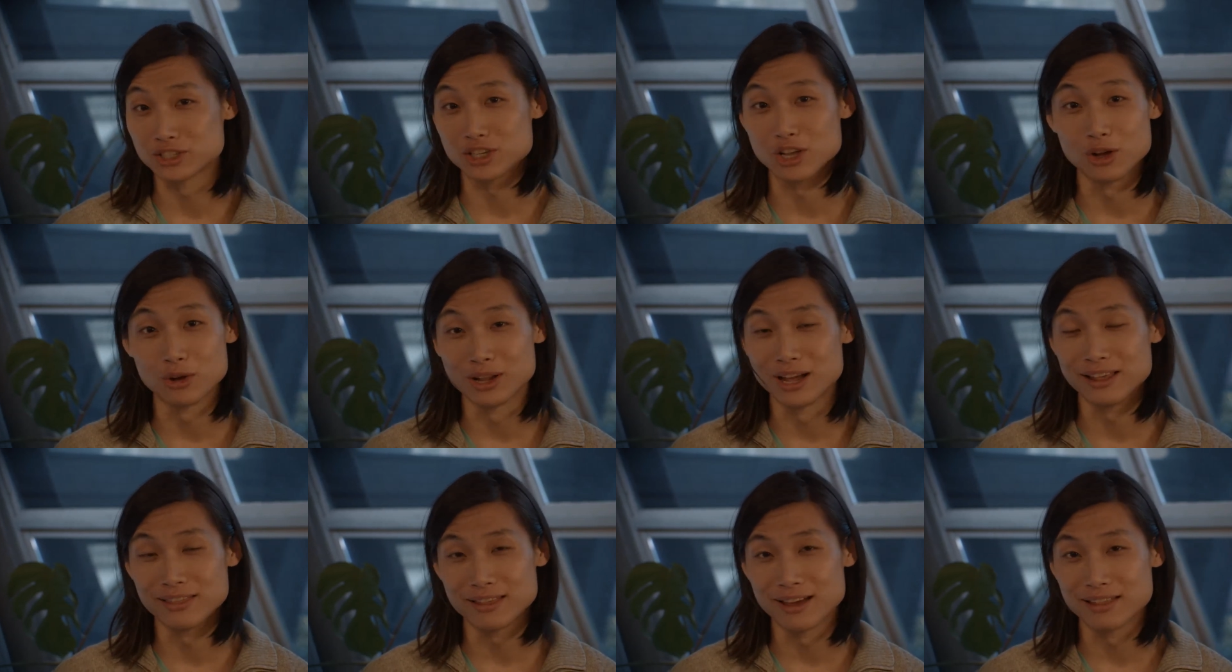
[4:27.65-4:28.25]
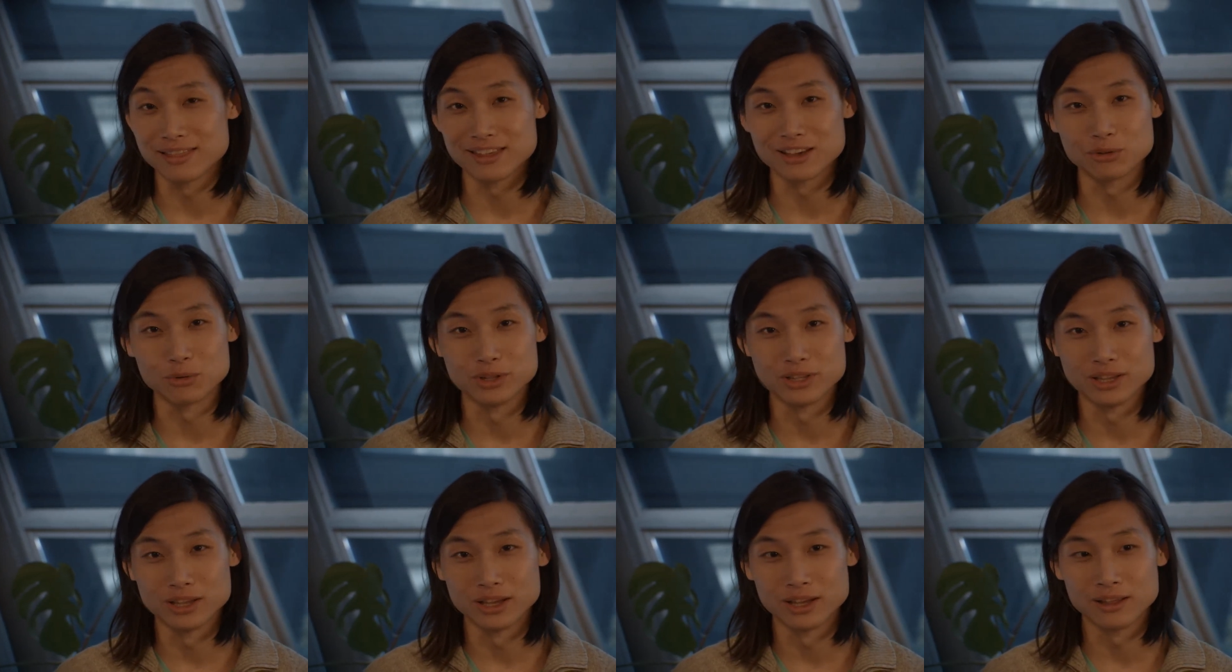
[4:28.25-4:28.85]
So I, I think
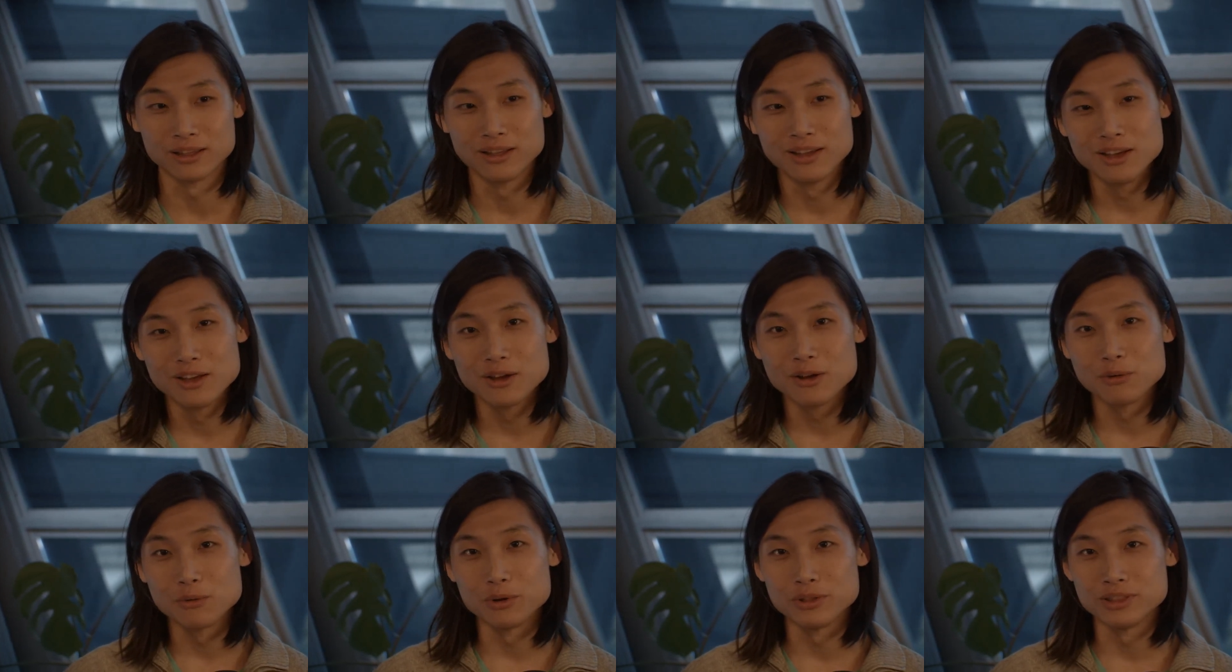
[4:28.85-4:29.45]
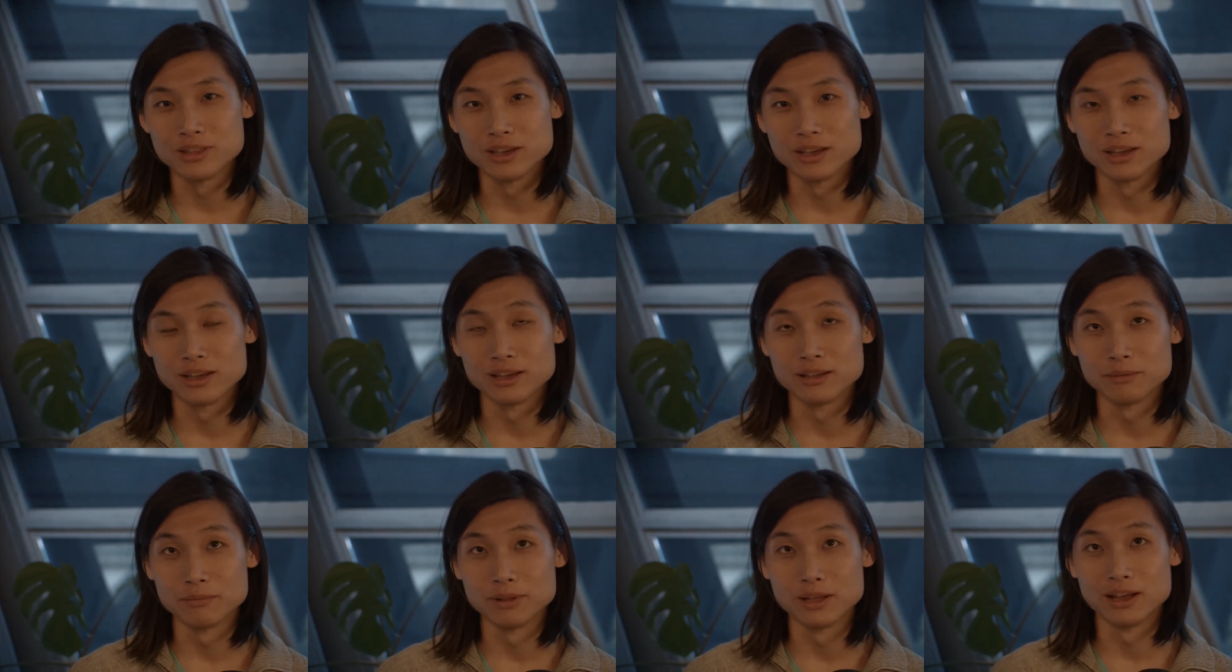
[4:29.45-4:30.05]
when the when
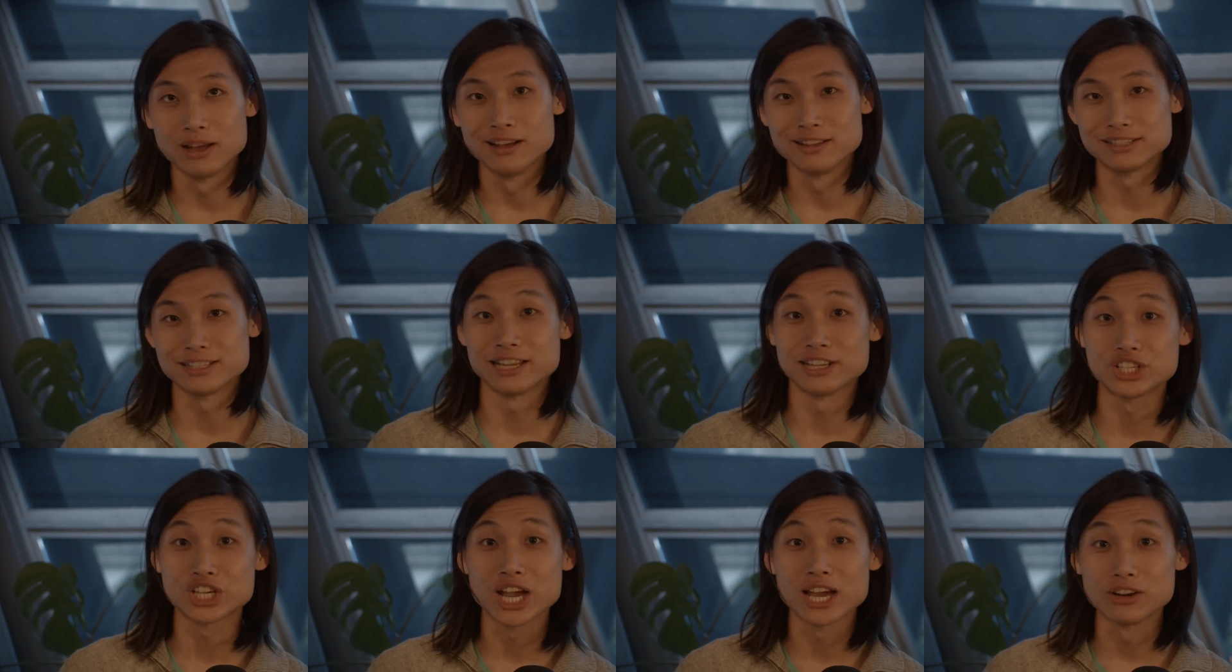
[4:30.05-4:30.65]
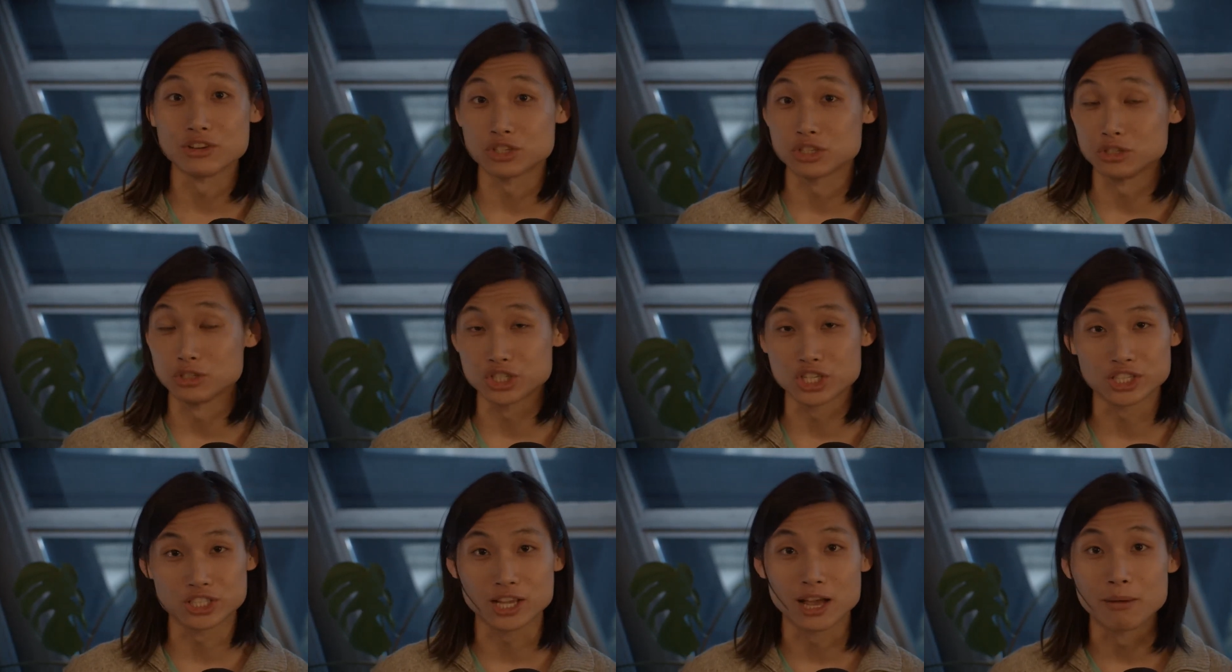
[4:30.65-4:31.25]
the uh, state channel
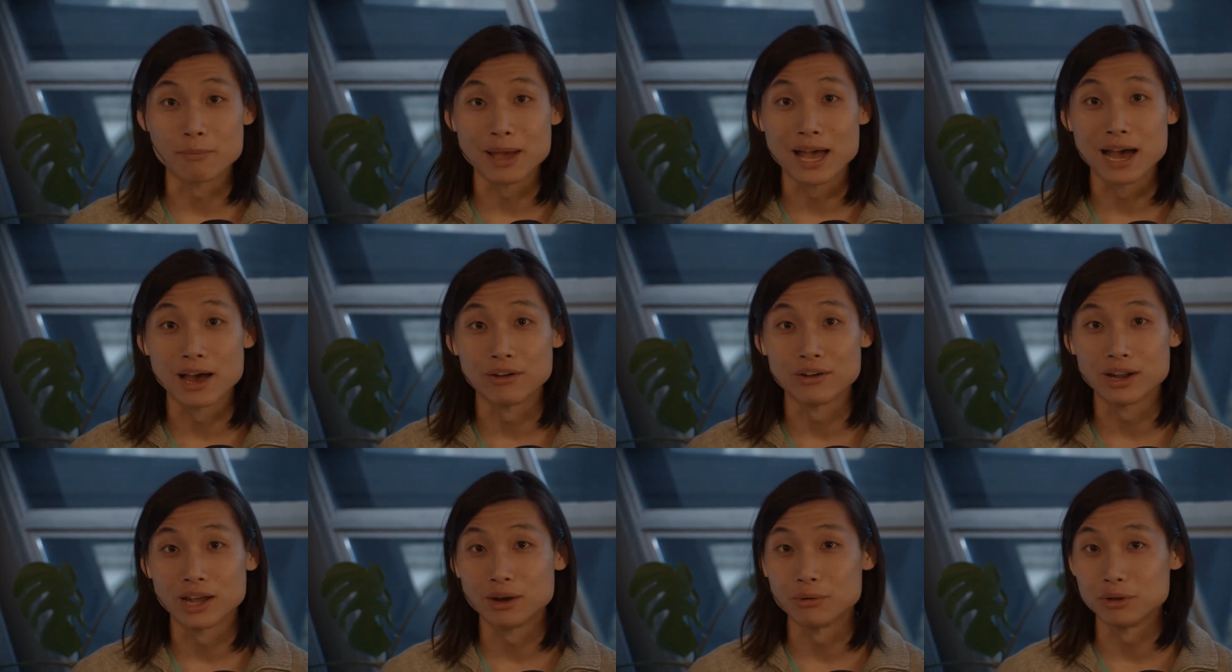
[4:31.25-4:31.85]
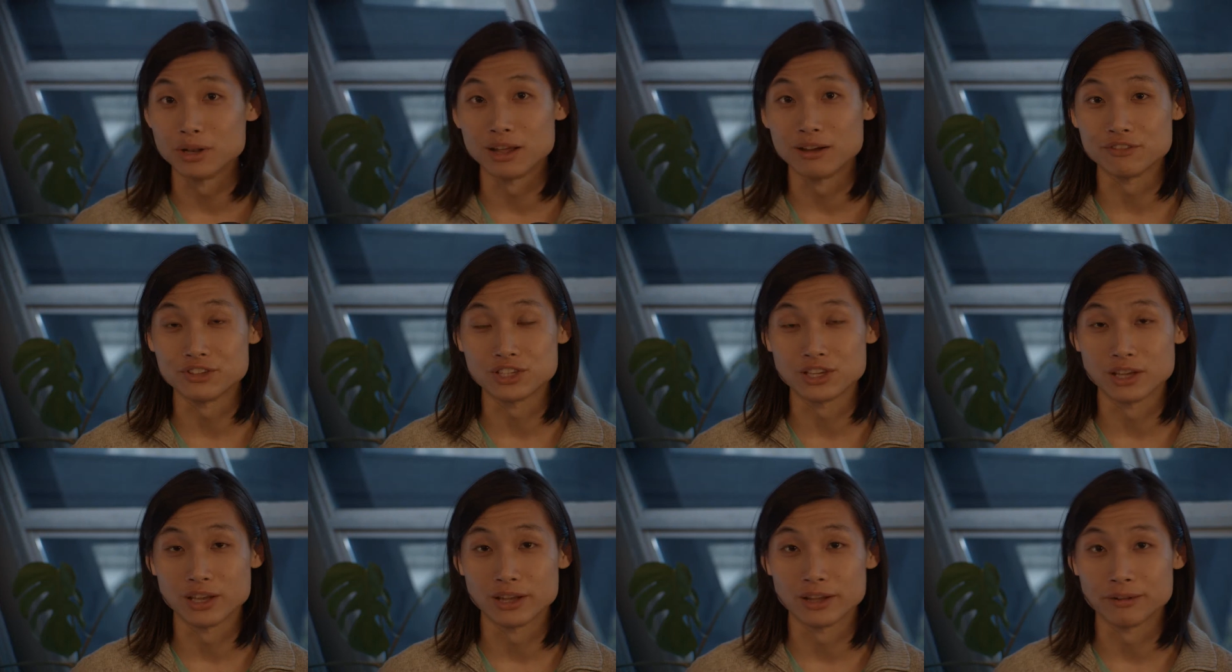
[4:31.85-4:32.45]
solutions come out, I would love
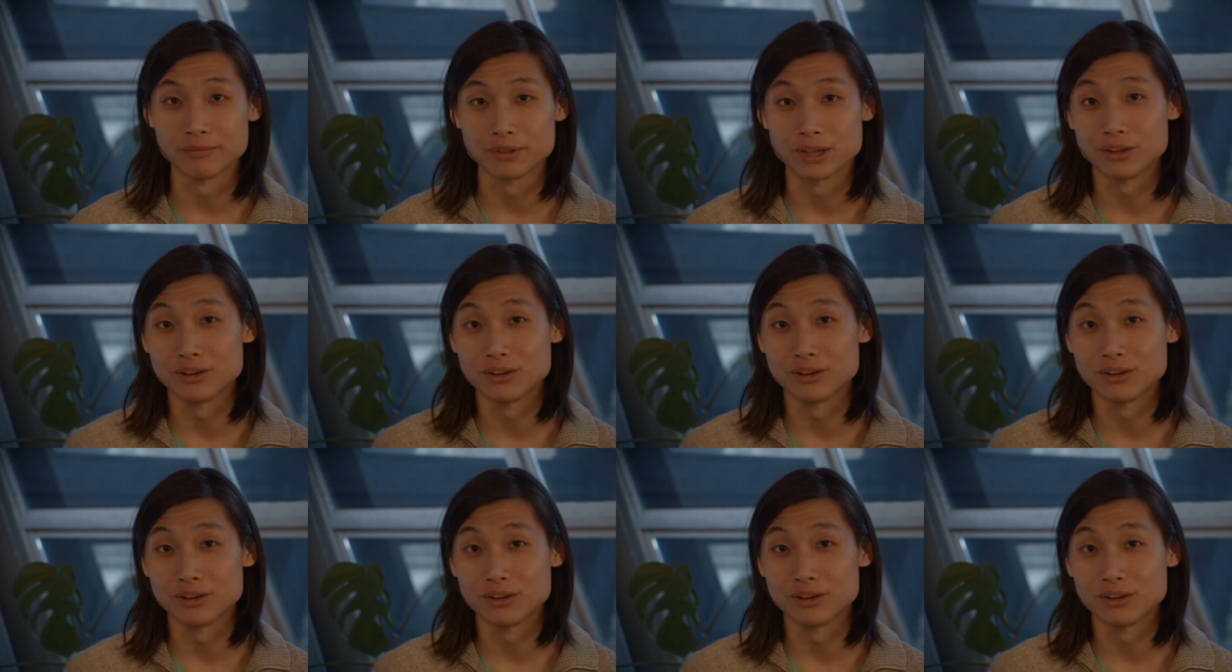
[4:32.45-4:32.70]
to um,